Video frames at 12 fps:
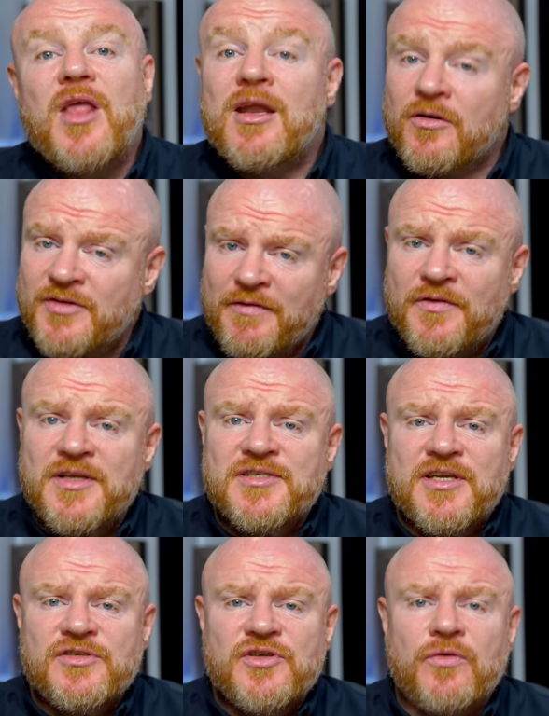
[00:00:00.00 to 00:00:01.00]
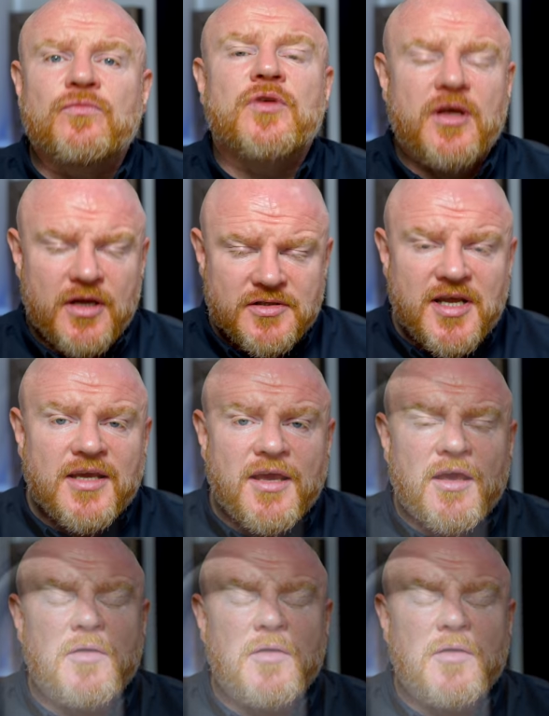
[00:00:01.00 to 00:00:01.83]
And I'll definitely see you soon. Take care.